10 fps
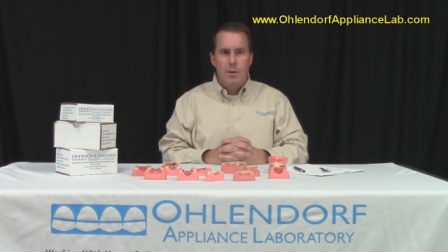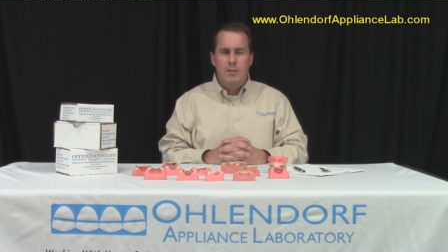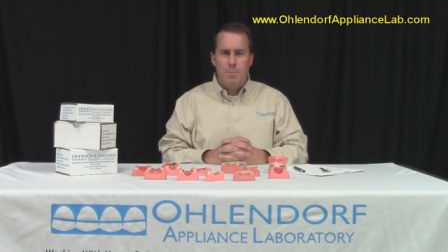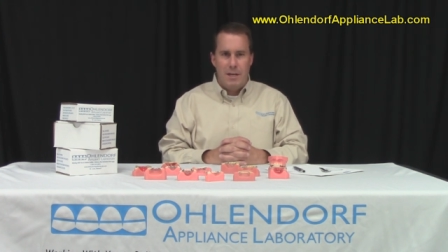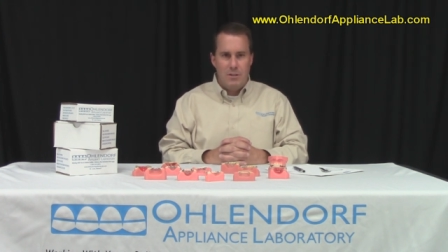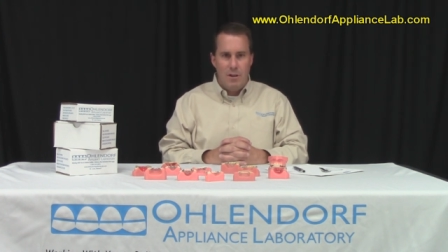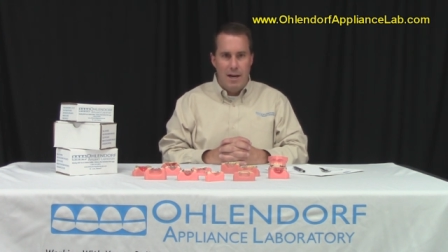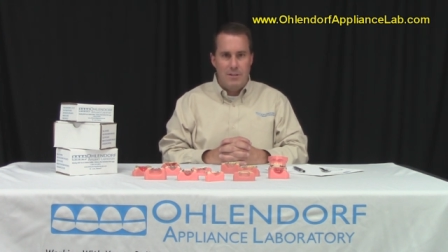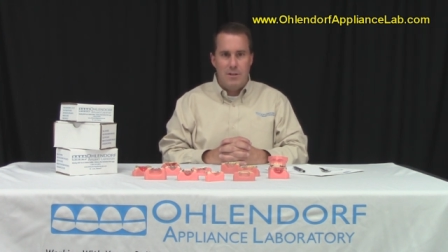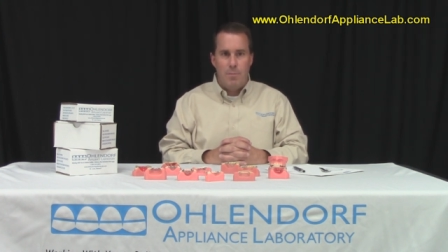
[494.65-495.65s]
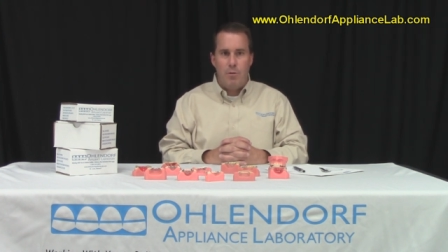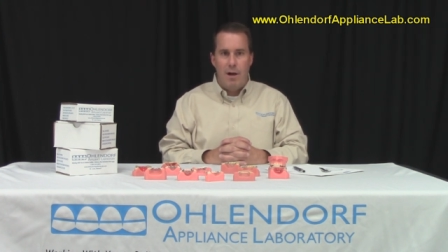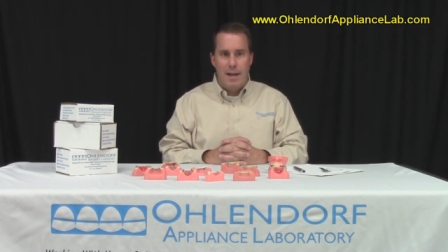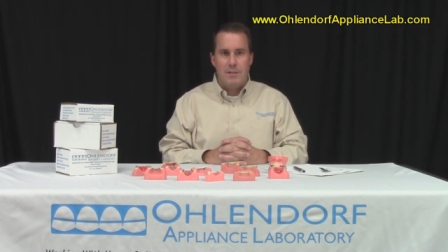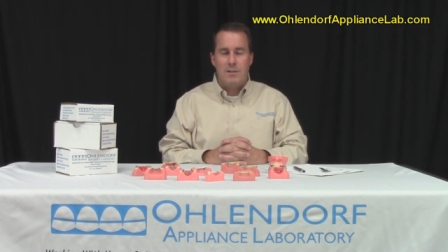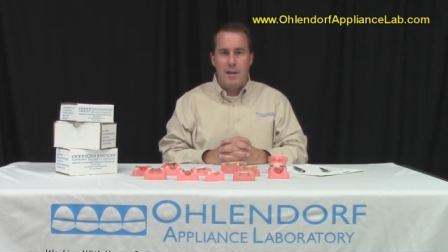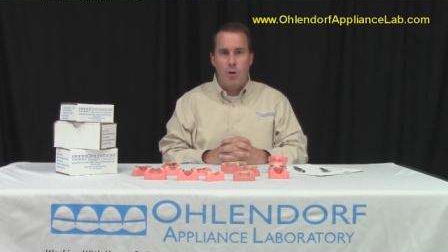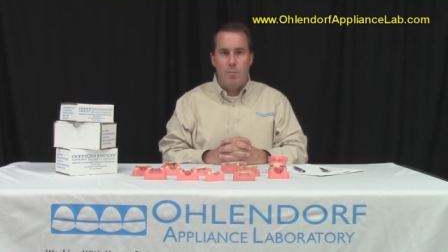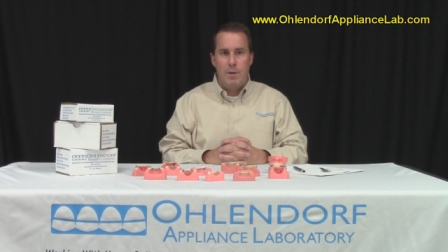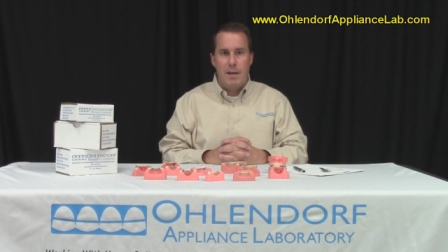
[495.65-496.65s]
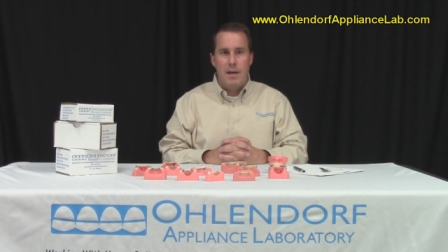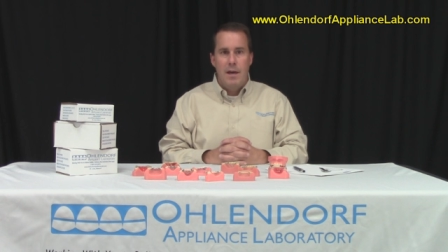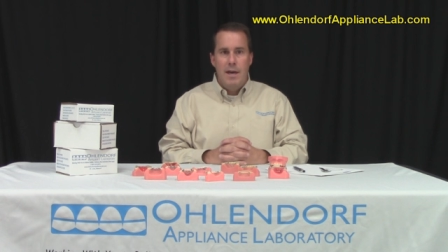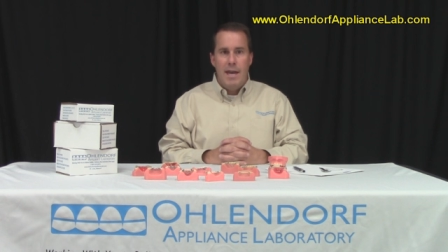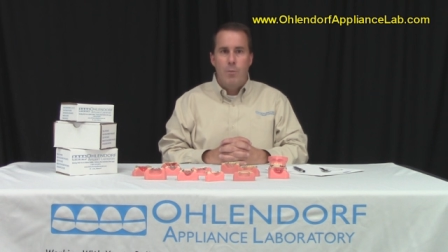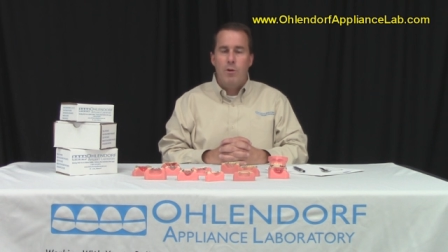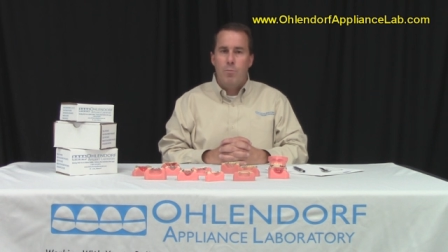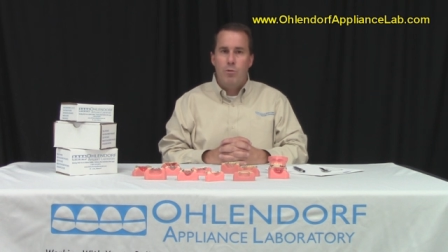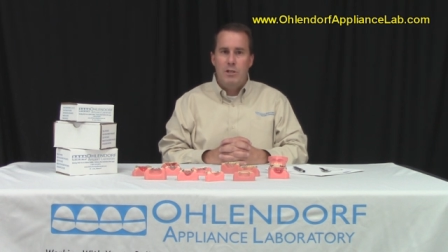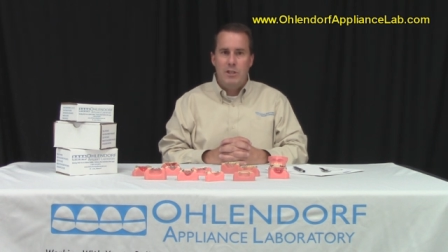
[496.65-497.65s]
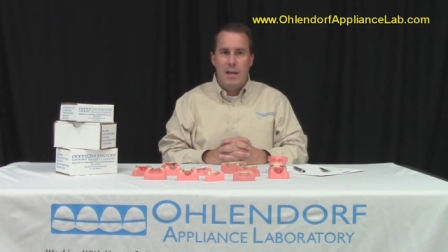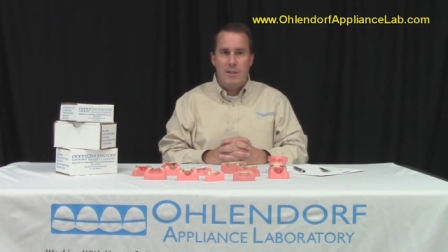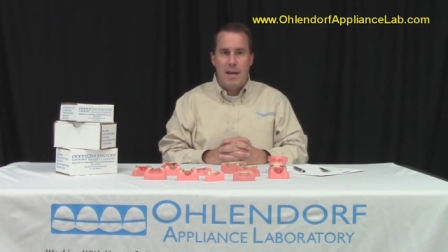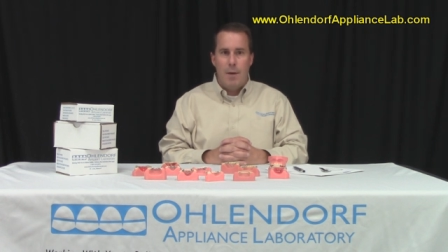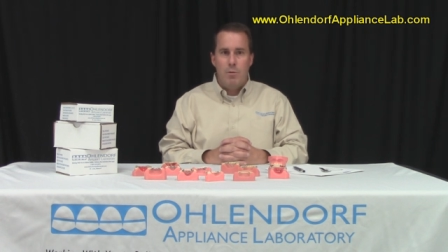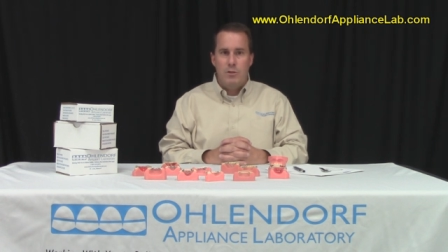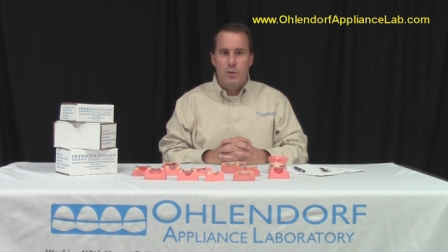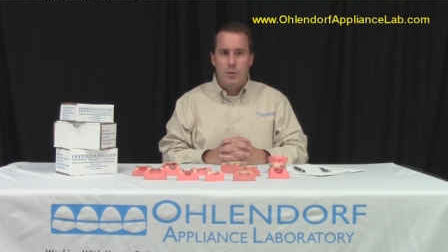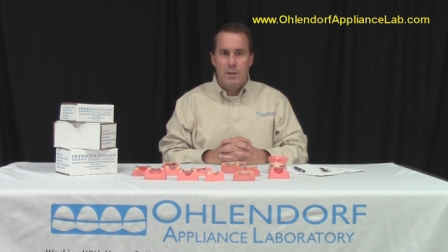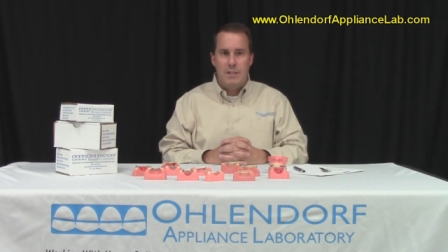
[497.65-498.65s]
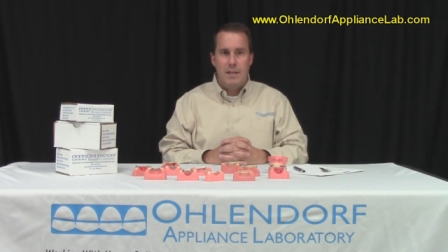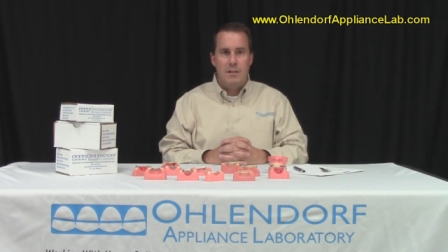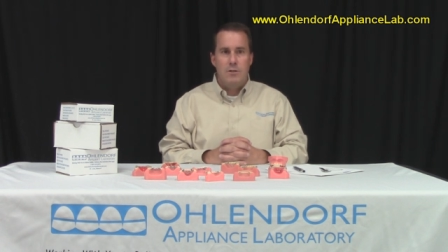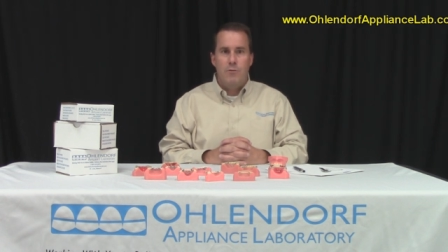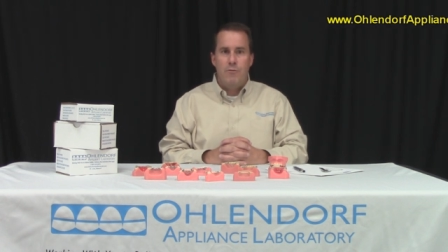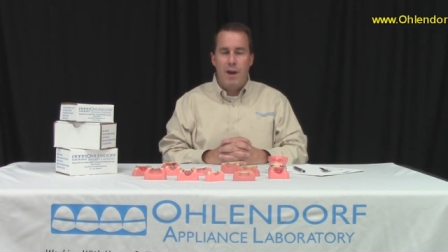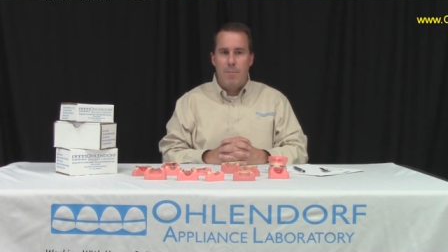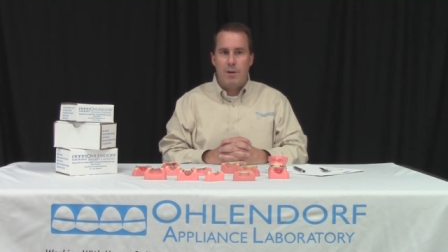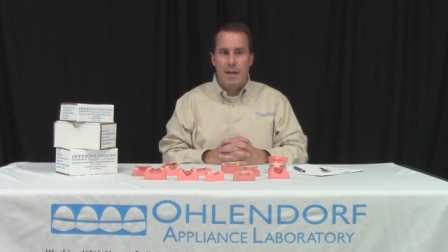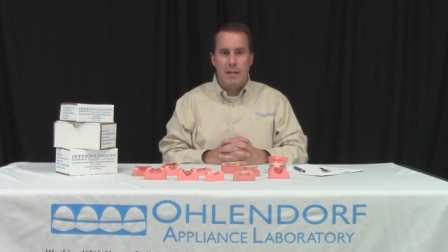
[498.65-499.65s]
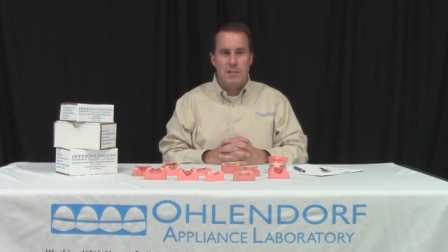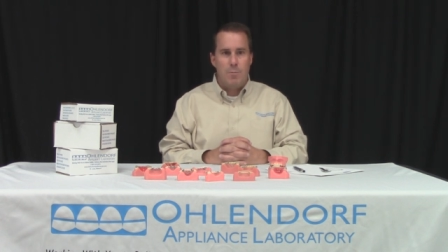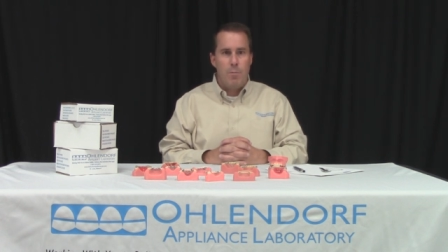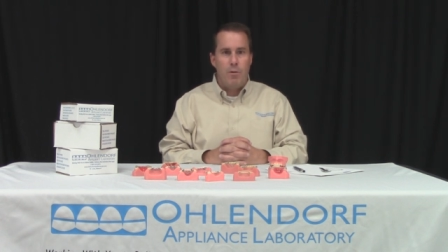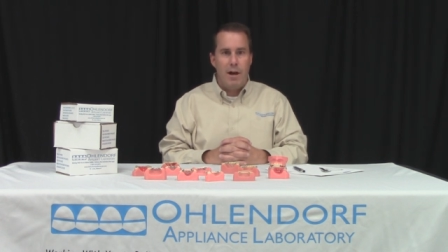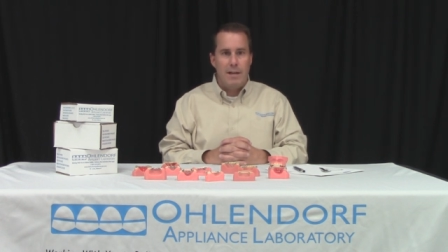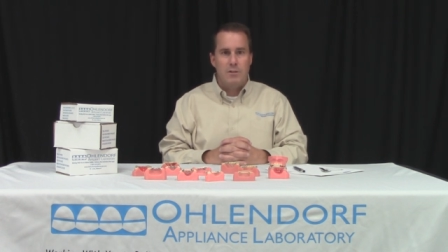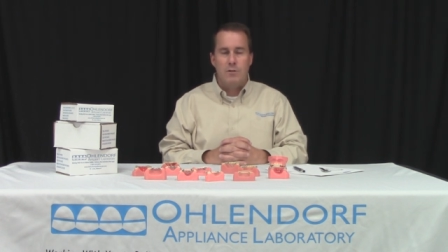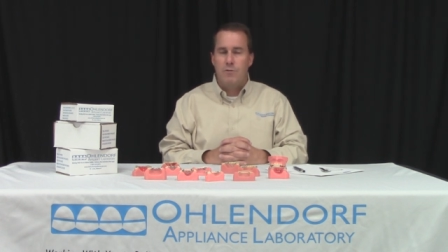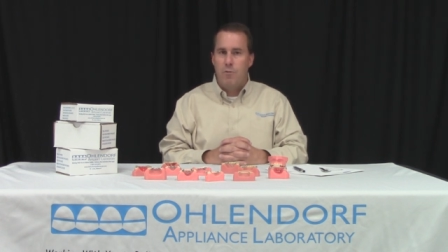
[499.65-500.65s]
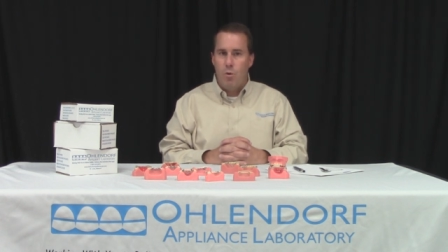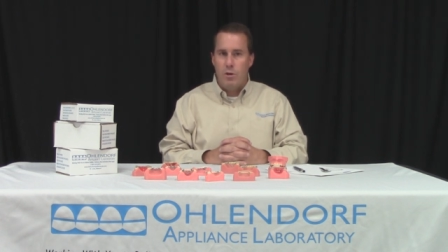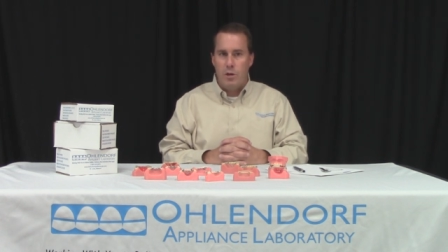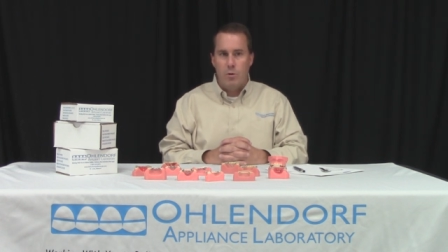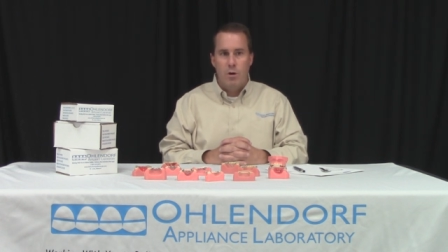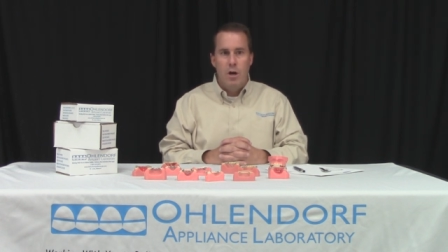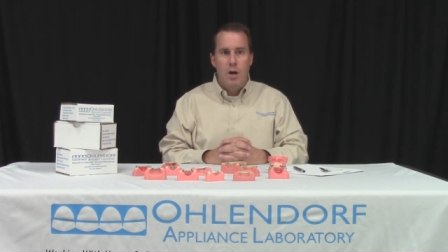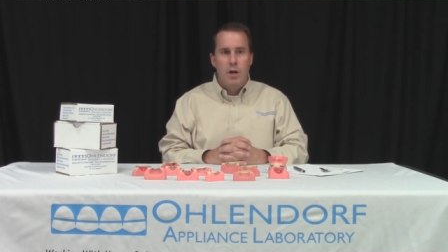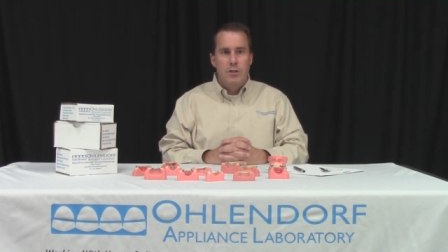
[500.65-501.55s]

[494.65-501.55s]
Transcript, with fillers: We specialize in appliance therapy and would appreciate the opportunity to fabricate some appliances for you